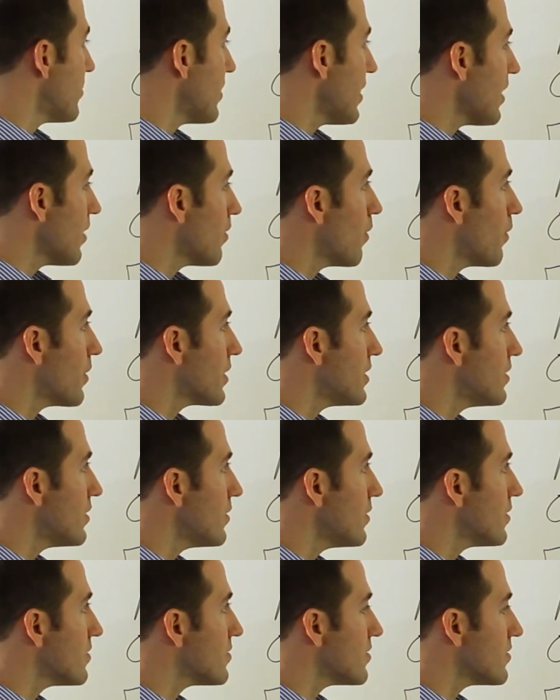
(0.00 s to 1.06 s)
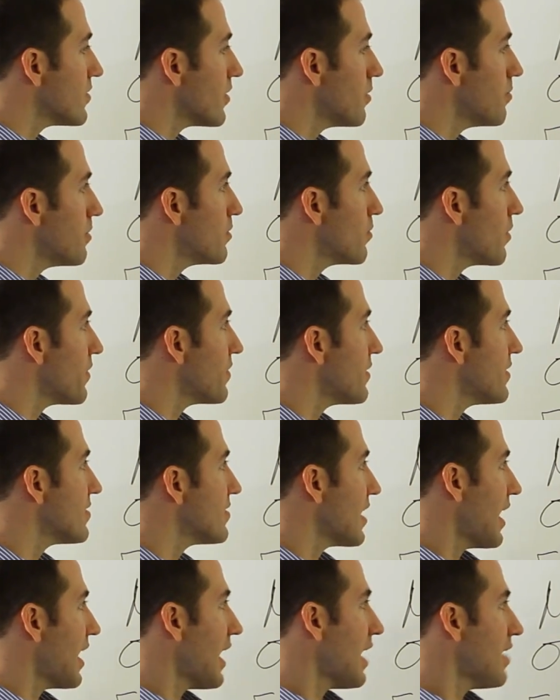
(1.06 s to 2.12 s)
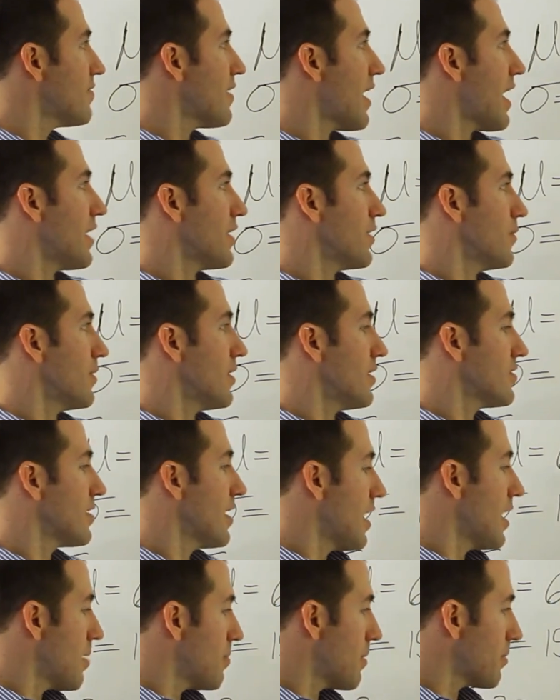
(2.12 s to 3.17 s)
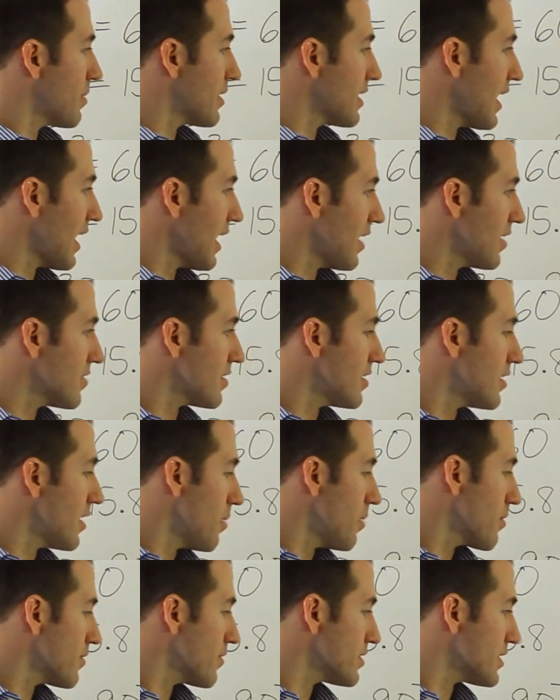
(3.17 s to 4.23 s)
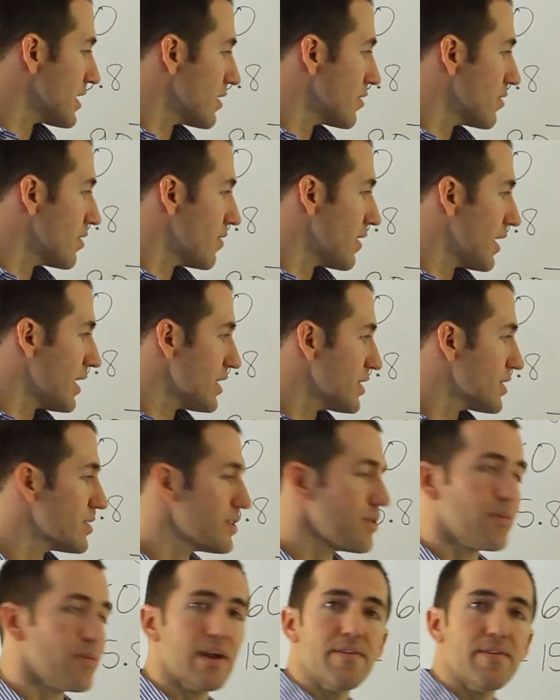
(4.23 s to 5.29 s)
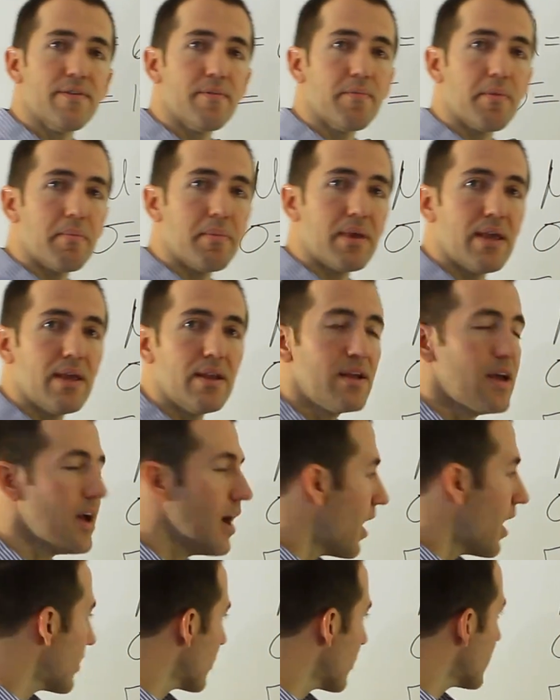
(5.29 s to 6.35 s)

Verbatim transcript: there, what we can do is determine what this k value is. Remember, k is the number of standard deviations away from the mean. In other